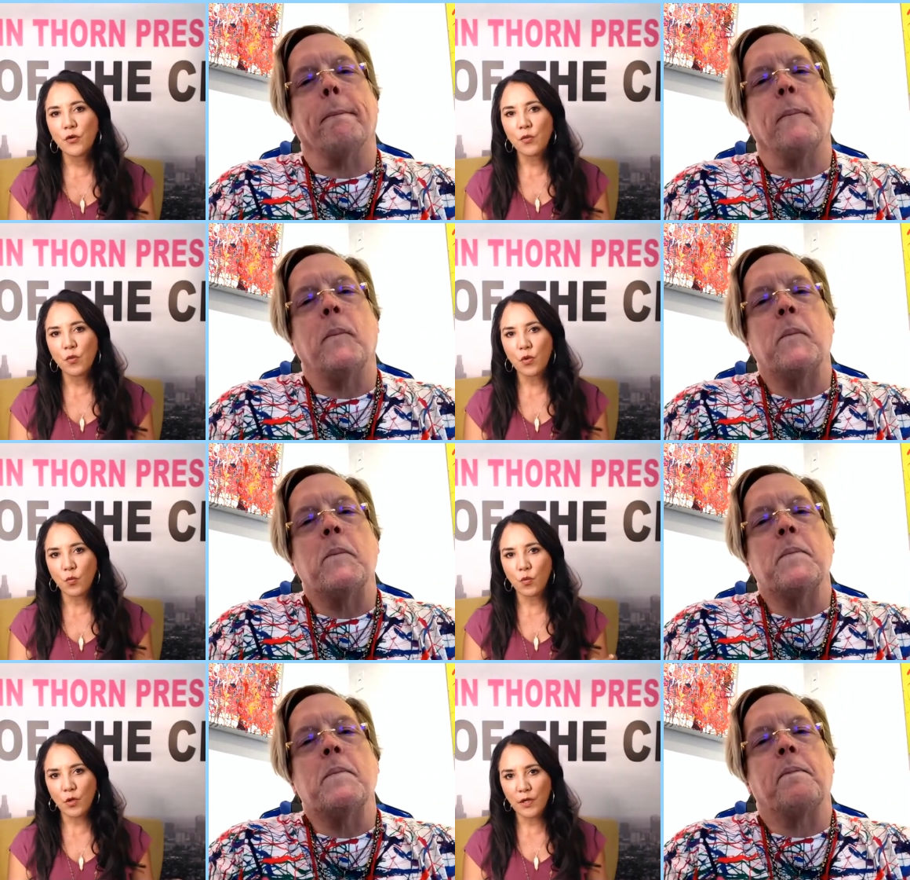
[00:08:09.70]
Speaker 1: were
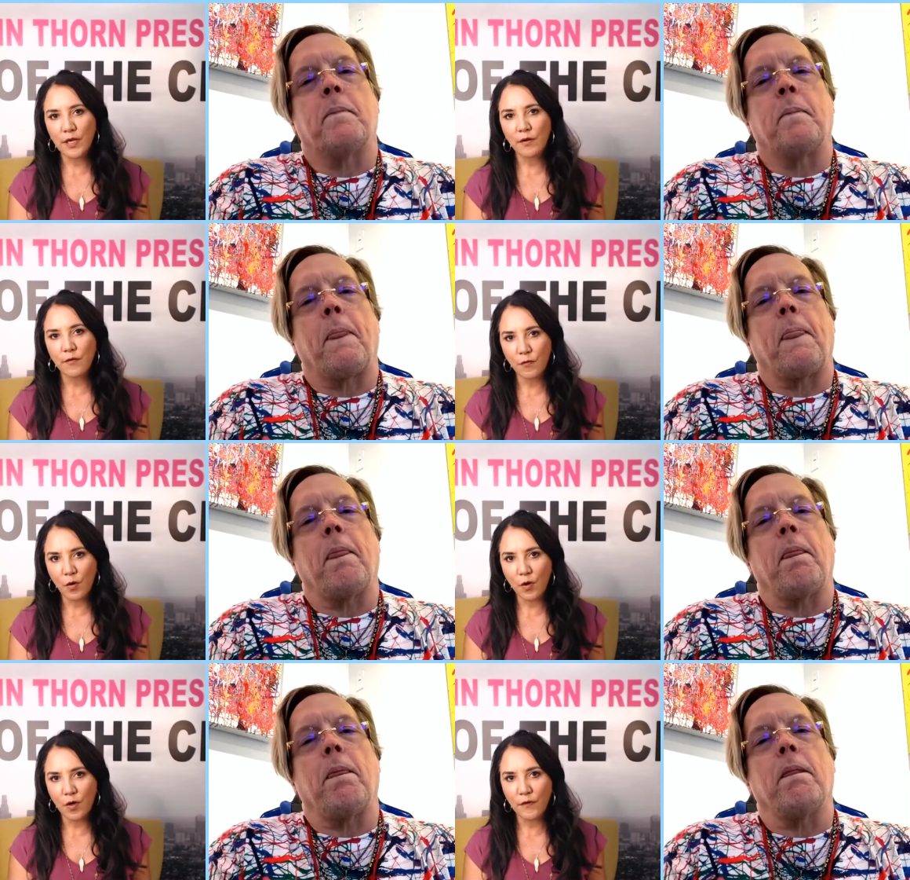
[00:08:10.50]
working
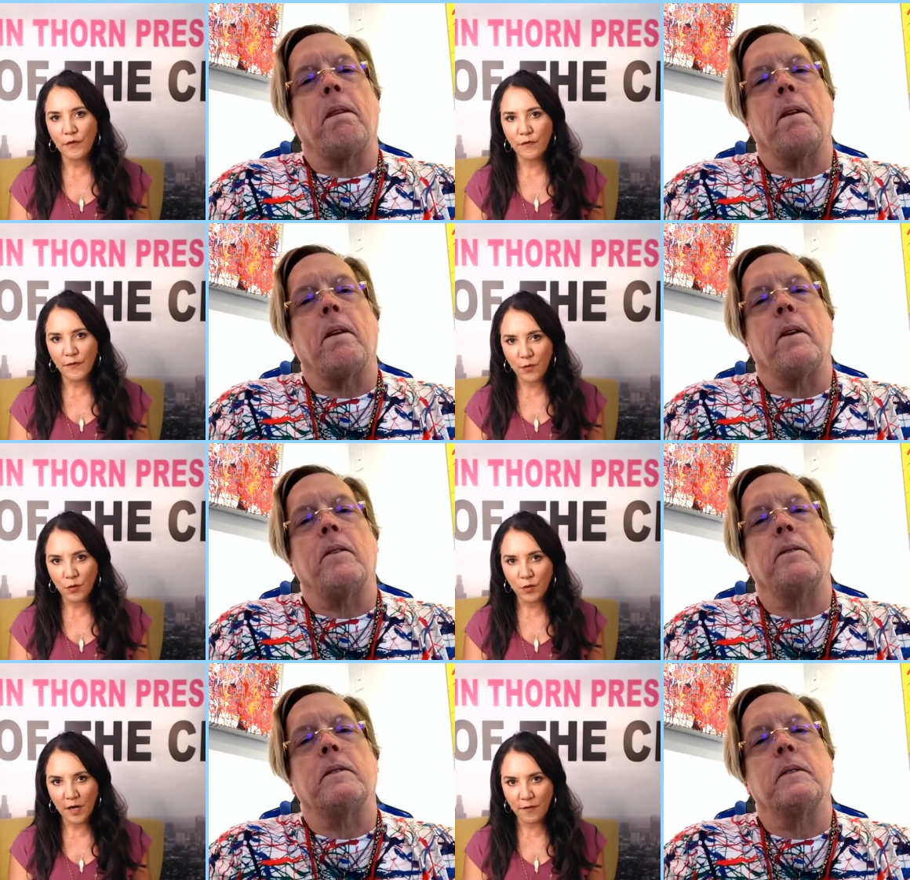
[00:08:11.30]
for the
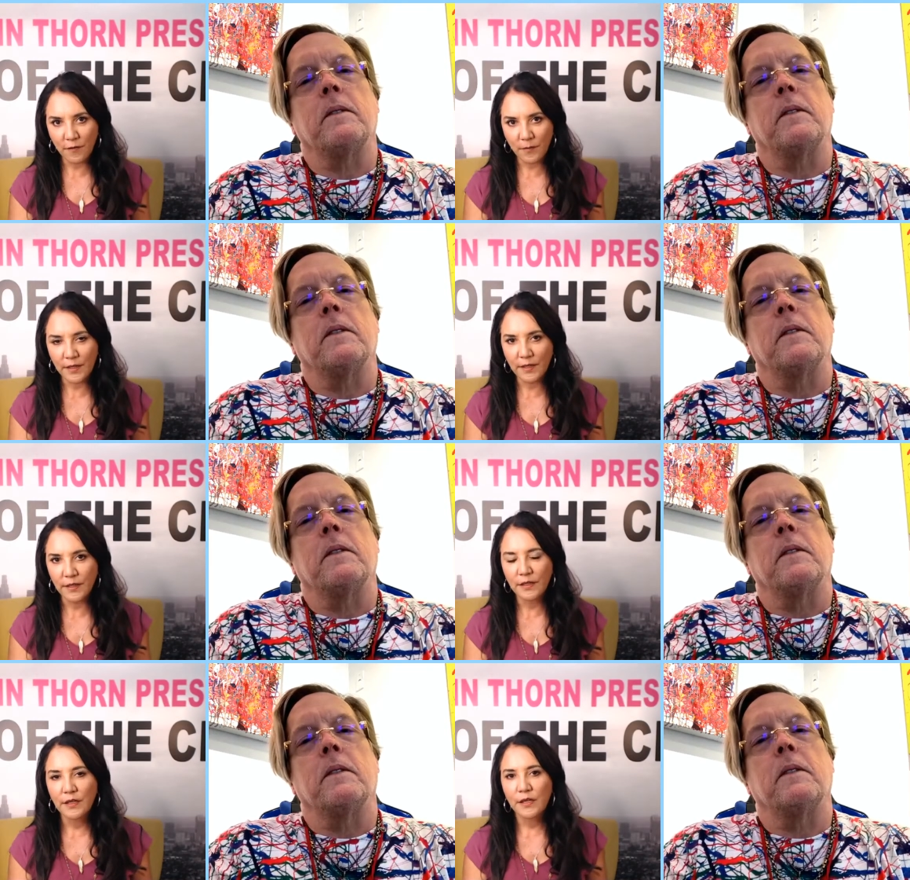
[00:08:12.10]
federal government,
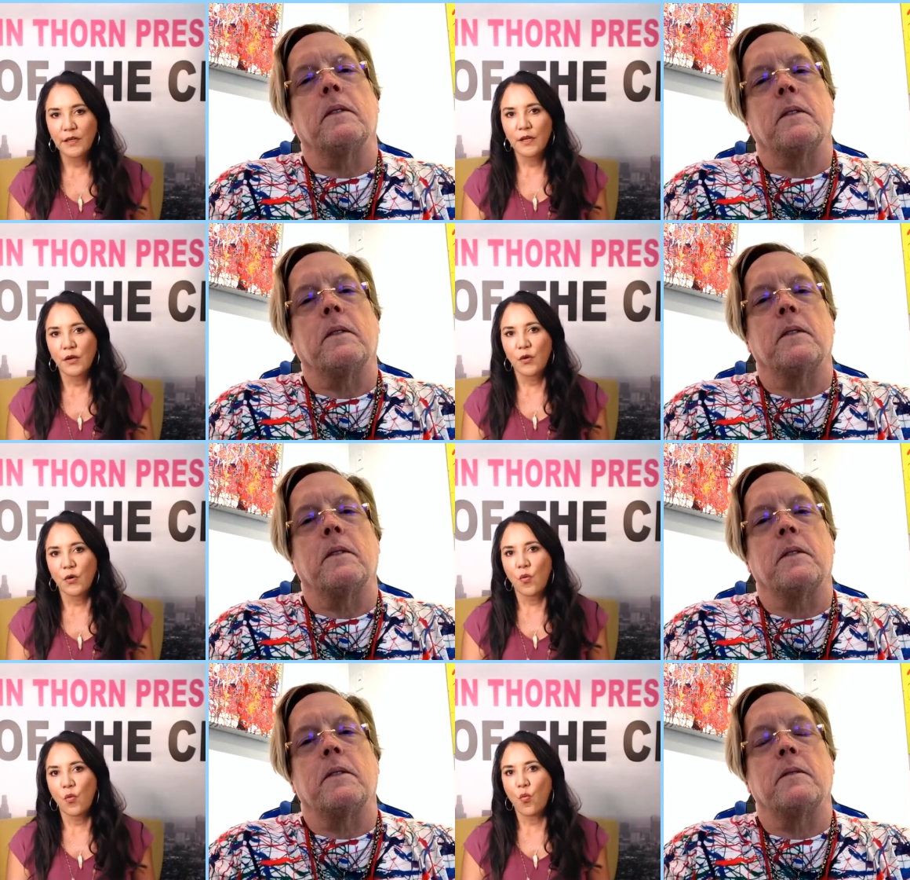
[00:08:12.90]

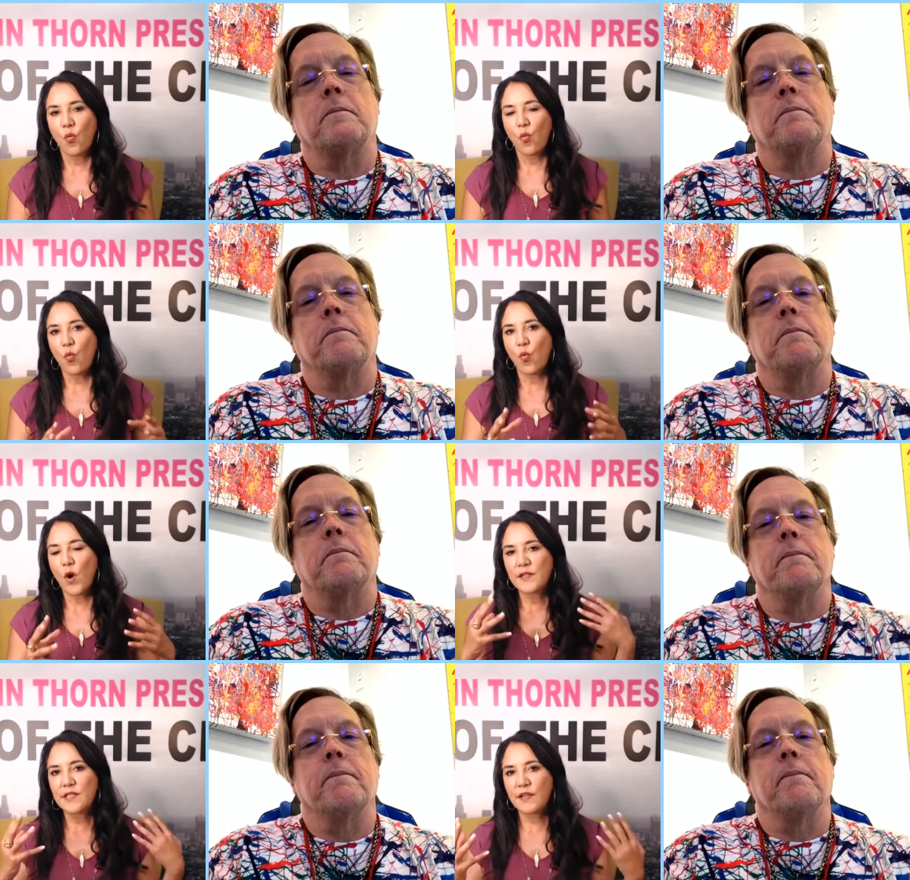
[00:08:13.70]

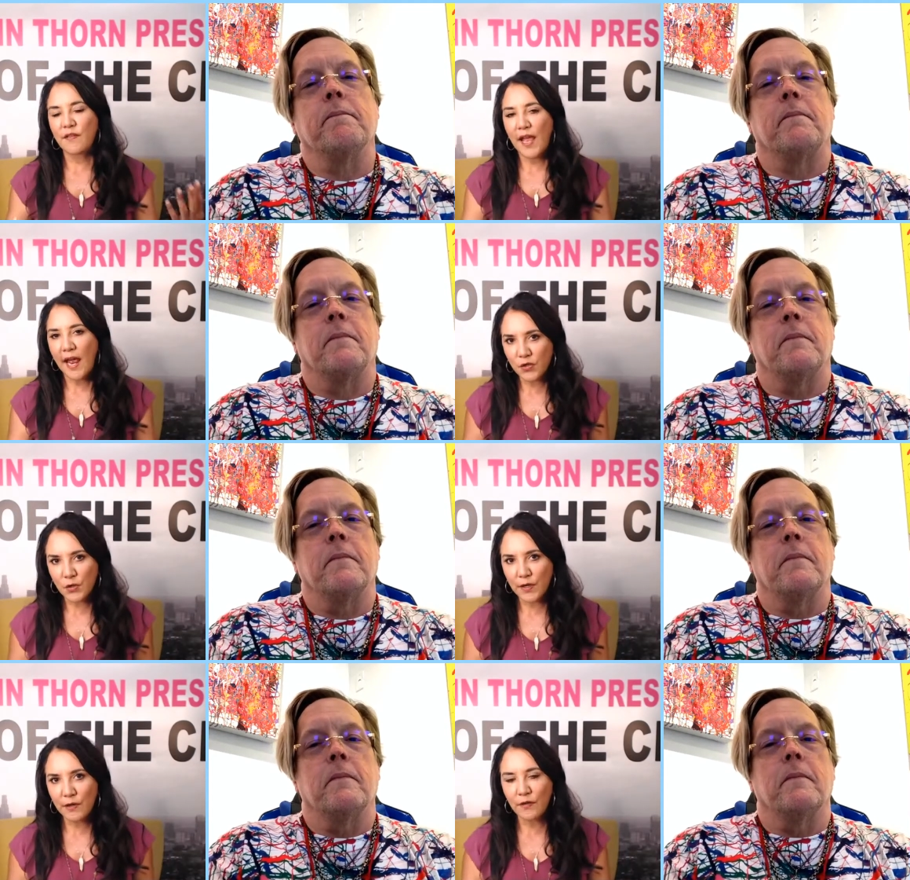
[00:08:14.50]
was that
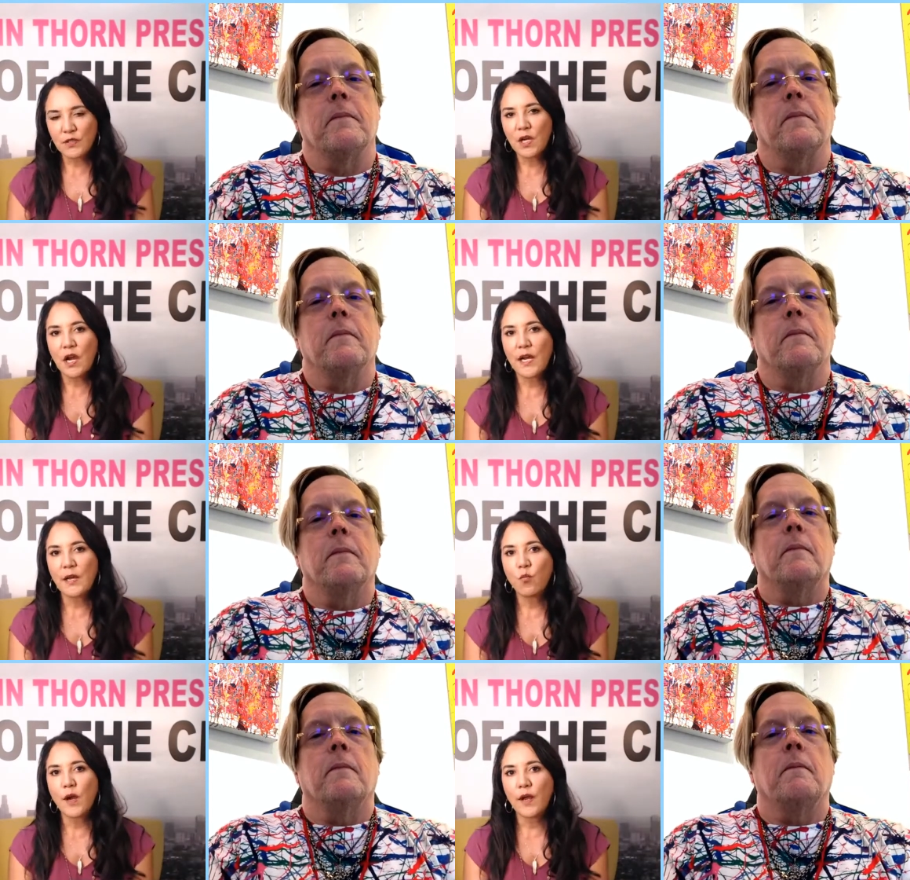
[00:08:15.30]
during the
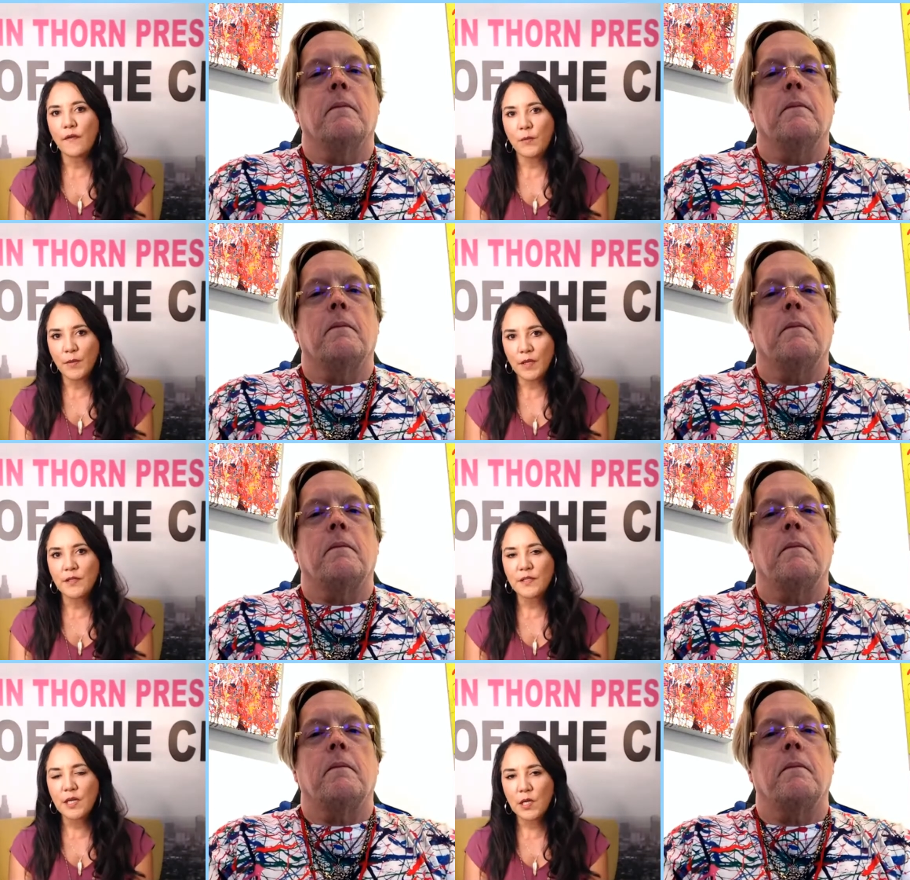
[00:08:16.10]
time when the
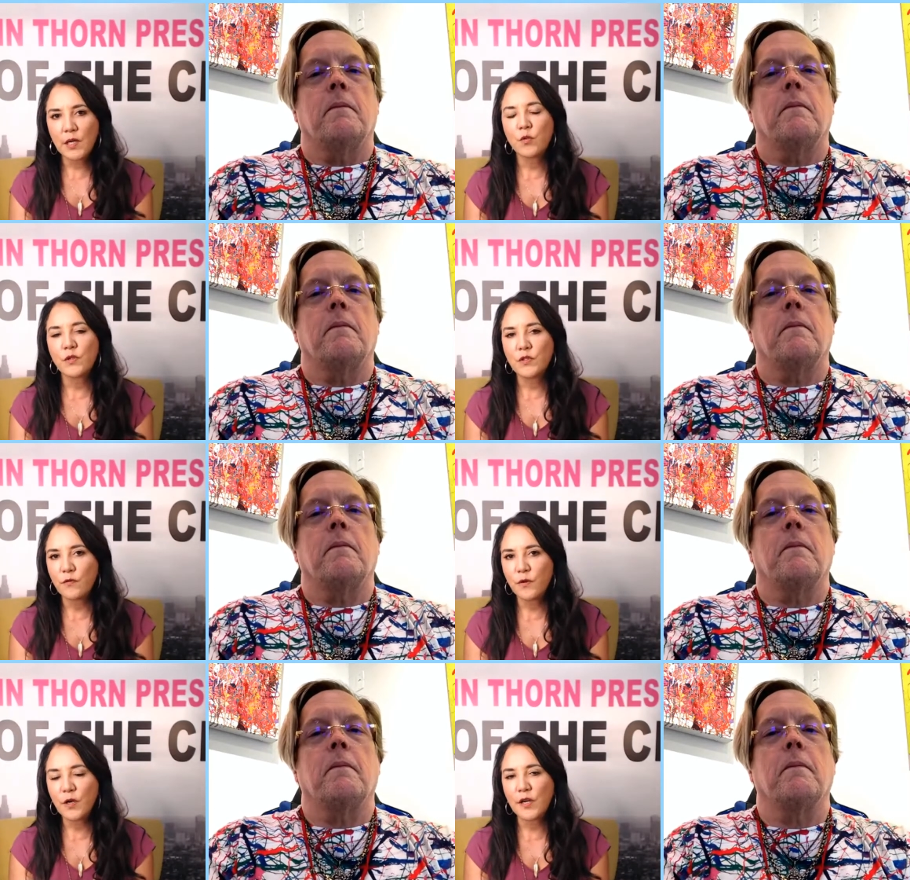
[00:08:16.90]
military was
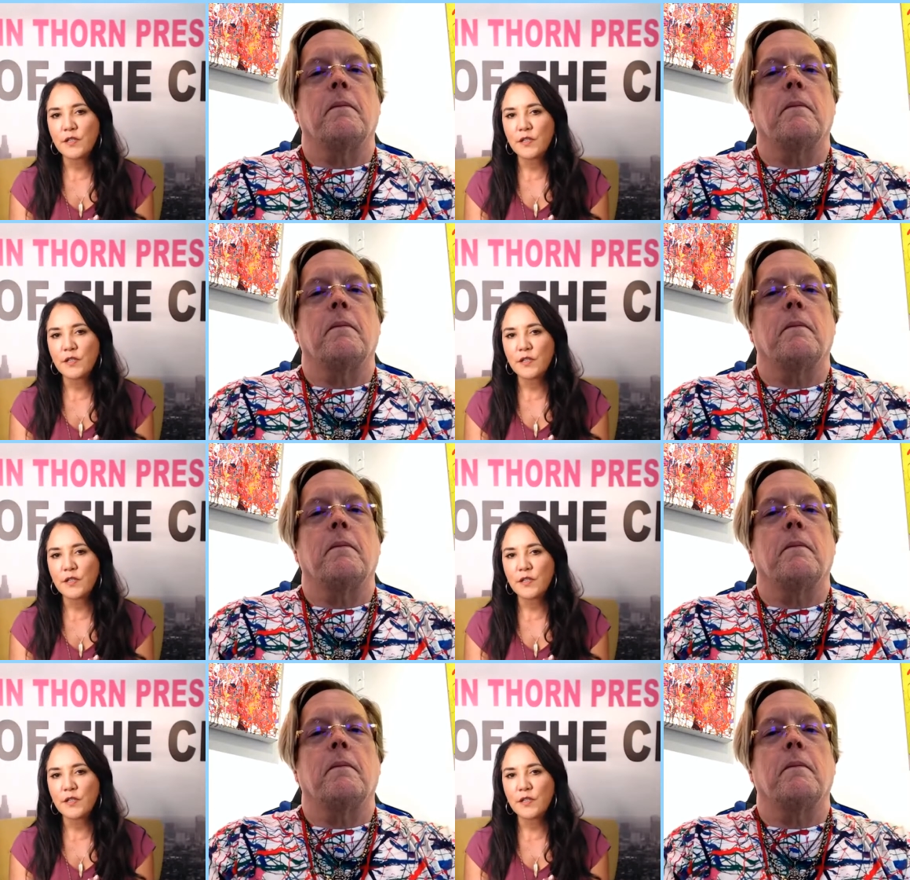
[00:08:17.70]
very,